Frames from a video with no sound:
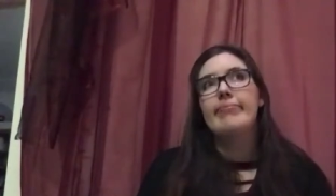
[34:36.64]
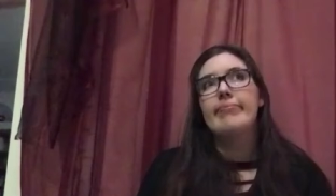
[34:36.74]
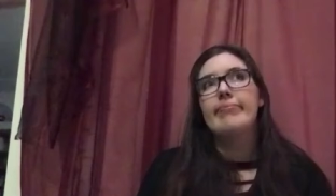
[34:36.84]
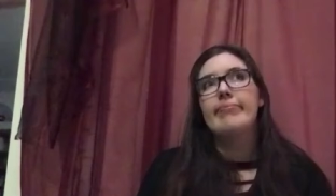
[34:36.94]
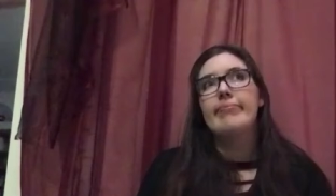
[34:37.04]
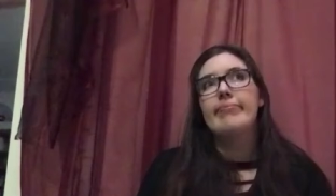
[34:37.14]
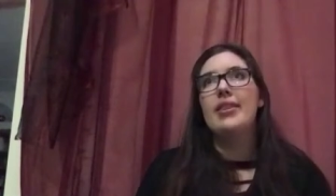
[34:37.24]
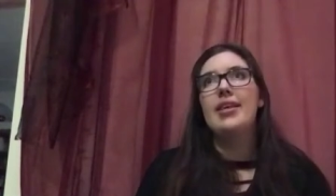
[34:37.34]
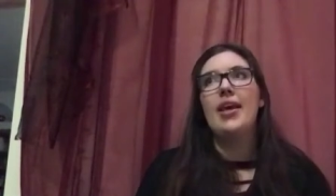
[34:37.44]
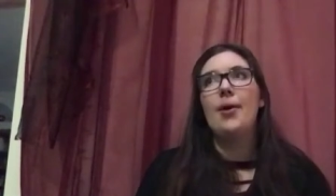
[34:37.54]
But I
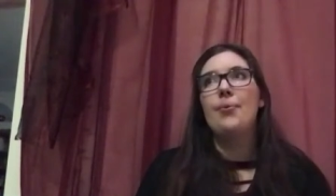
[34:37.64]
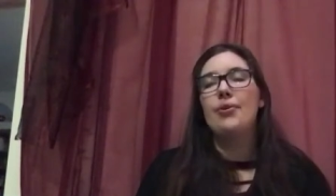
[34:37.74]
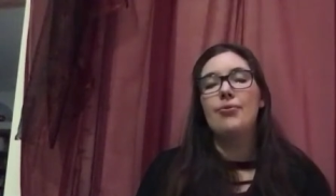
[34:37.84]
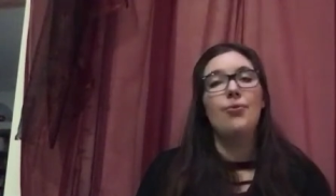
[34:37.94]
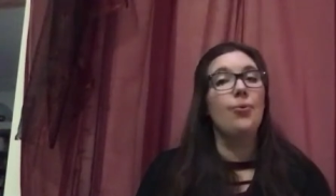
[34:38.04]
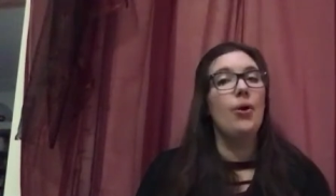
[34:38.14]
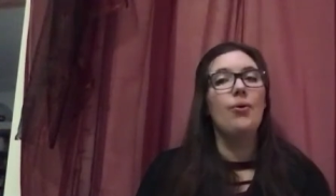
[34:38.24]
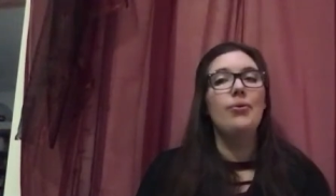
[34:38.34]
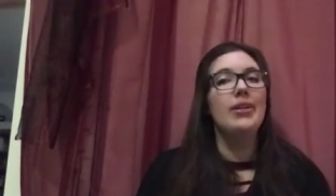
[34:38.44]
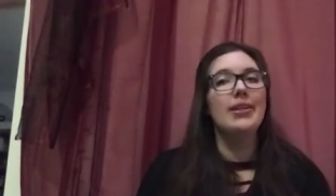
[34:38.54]
don't think I would have
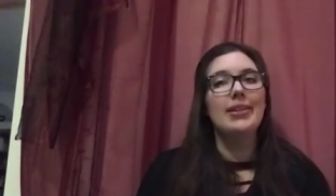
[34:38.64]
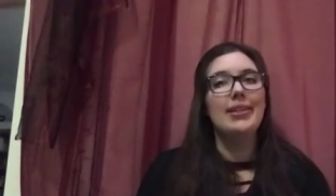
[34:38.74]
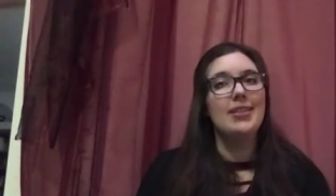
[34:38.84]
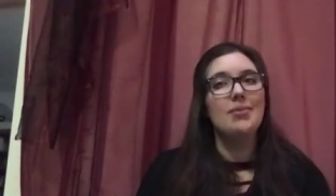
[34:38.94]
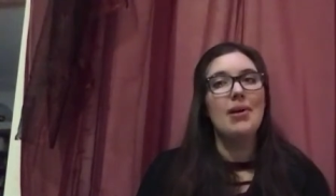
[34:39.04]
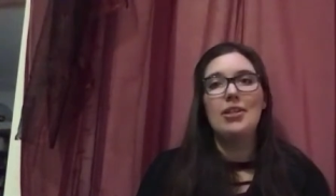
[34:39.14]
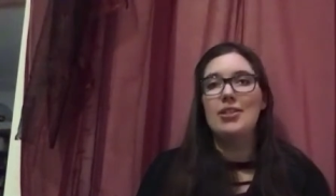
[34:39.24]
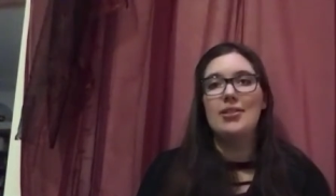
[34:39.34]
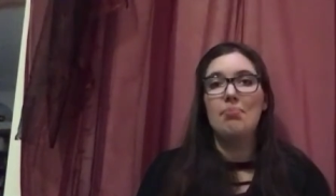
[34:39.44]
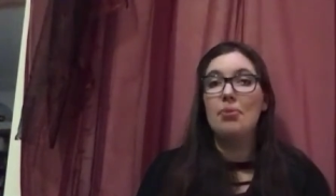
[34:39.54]
grown nearly as much
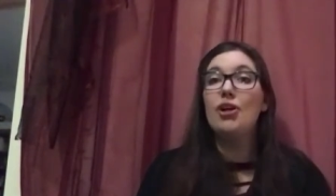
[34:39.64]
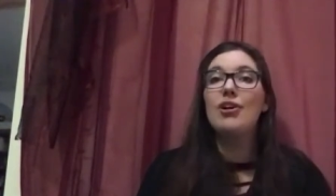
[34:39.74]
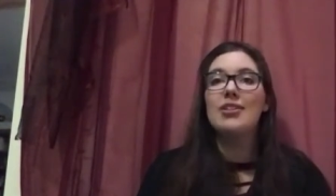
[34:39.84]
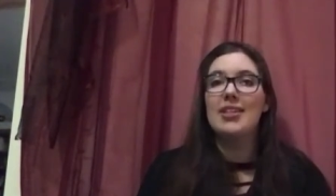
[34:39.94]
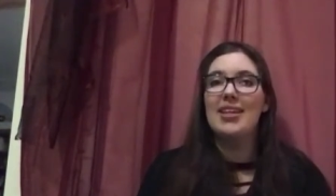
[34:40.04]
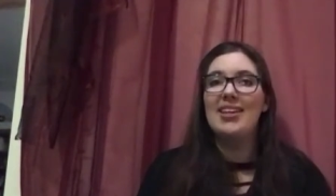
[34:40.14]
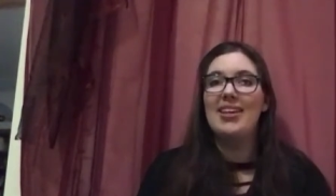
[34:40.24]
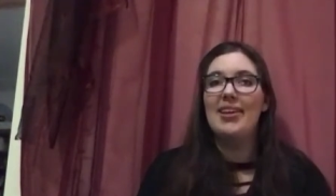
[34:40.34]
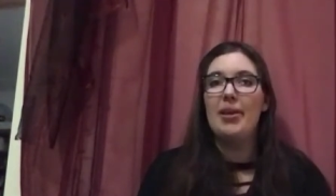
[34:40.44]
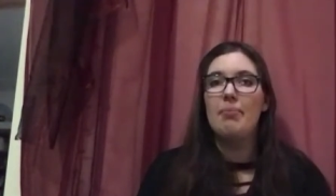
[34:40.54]
as a person
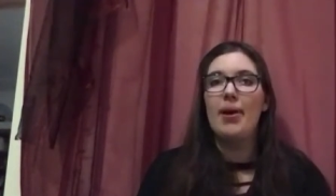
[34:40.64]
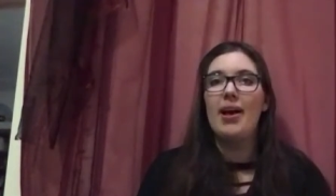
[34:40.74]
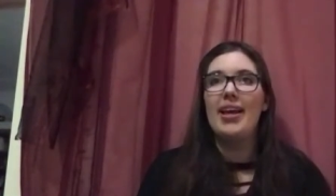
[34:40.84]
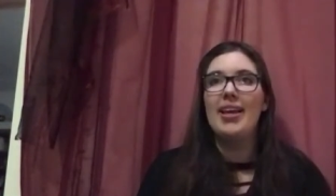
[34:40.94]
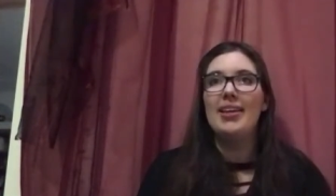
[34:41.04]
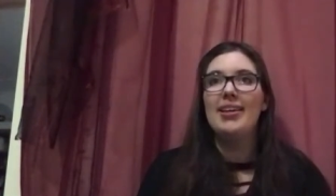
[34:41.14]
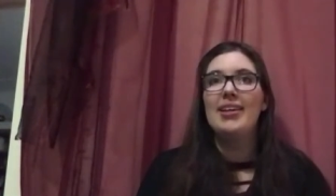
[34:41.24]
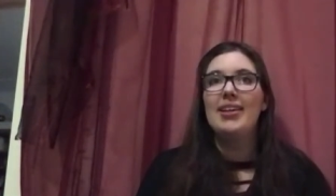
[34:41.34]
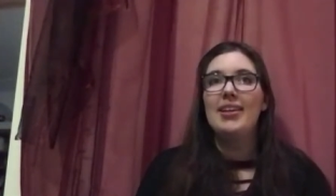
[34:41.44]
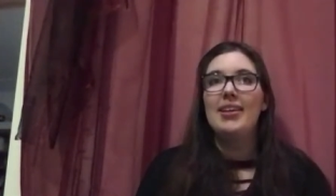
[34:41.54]
in my
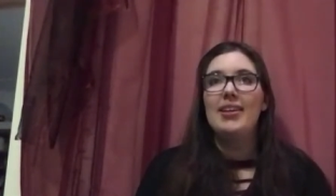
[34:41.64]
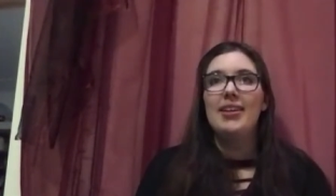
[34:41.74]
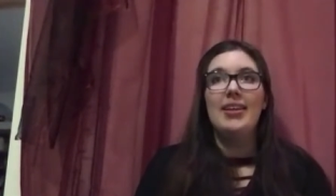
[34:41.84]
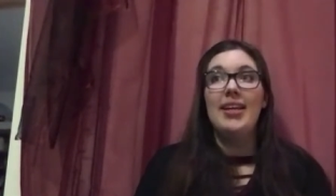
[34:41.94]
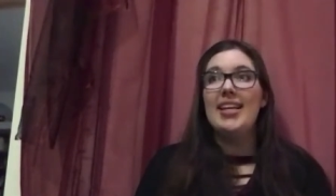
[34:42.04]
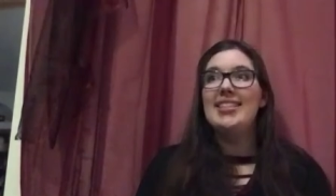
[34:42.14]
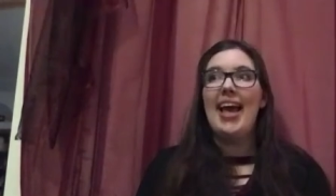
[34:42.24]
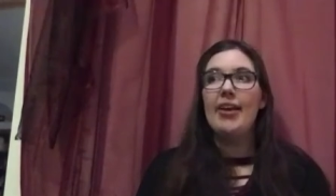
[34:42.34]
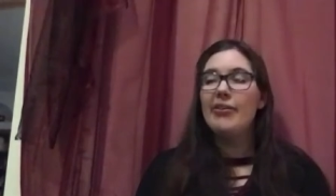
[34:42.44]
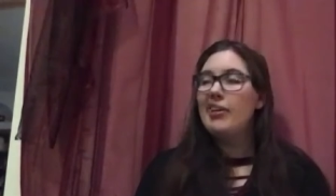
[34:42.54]

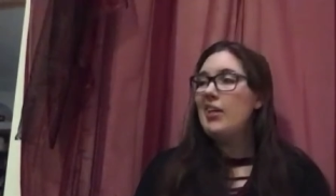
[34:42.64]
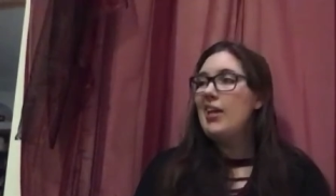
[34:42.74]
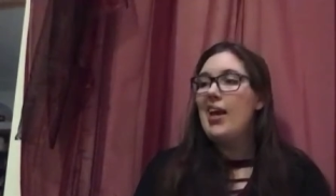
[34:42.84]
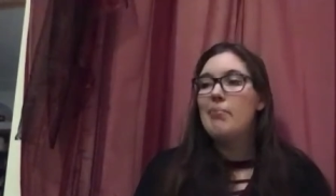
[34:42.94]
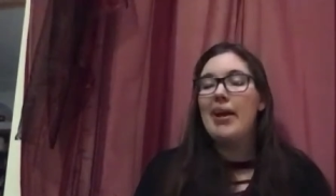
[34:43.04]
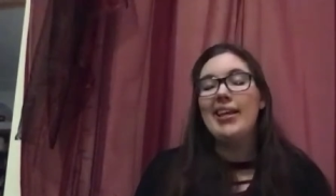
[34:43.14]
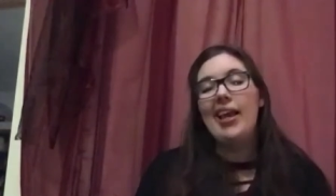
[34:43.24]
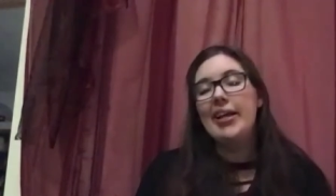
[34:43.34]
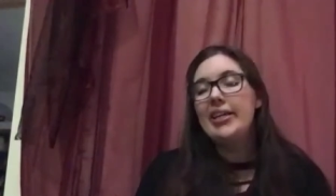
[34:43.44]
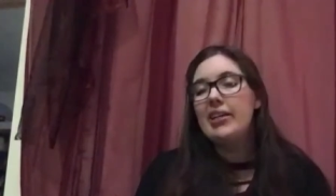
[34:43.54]
integrity and my
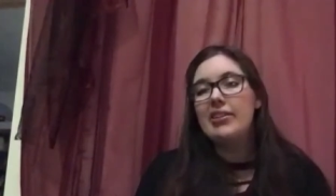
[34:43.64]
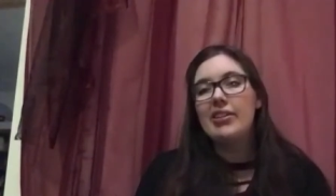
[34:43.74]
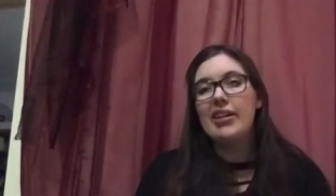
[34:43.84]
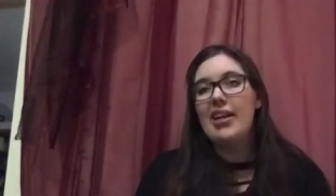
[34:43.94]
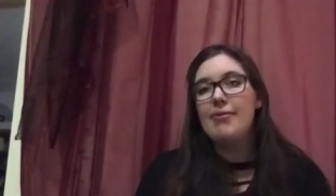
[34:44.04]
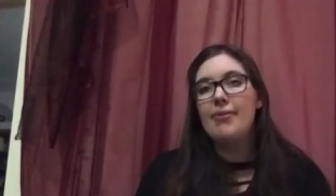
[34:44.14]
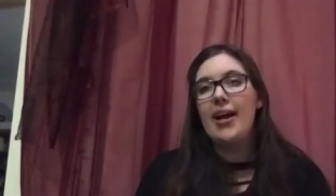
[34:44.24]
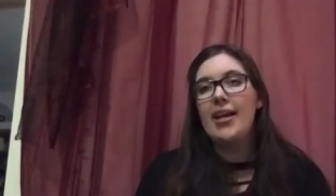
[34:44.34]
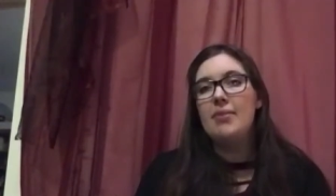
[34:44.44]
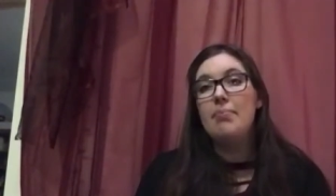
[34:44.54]
character if
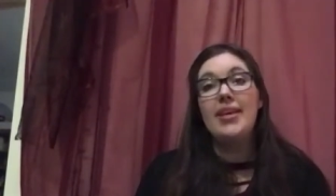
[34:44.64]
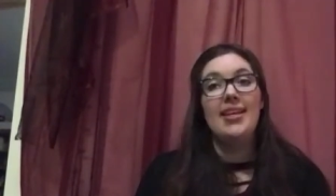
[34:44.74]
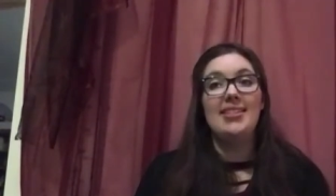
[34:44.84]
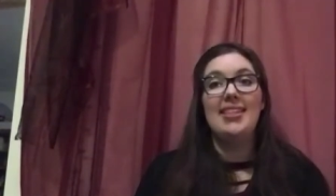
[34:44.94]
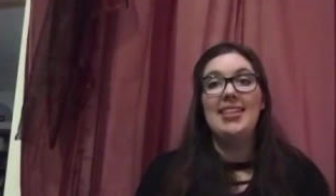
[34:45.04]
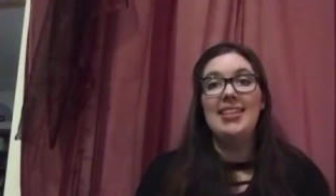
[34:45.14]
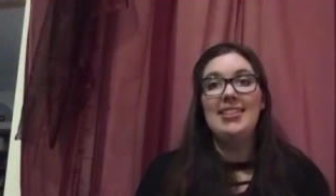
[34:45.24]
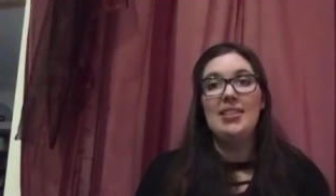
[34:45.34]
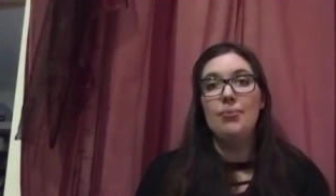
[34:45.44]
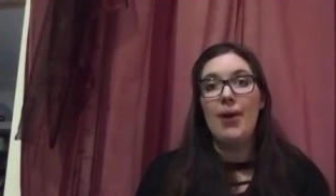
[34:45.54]
I'd picked the
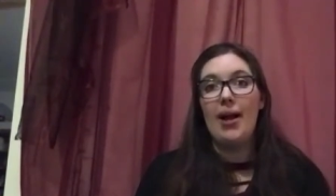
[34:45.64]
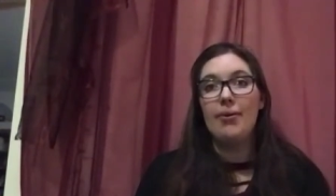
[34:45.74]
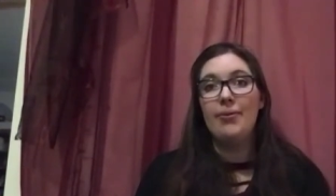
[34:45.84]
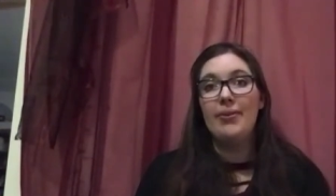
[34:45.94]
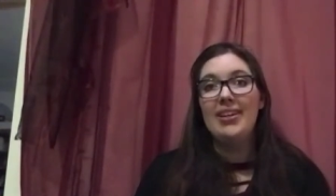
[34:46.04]
easy route.